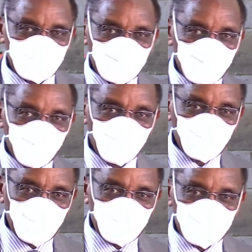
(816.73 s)
Uhuru
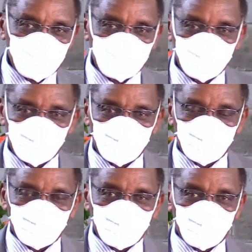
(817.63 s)
Highway,
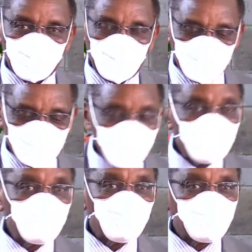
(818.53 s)
than from
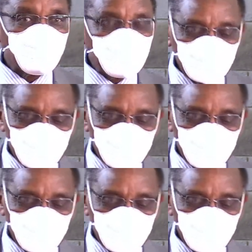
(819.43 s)
getting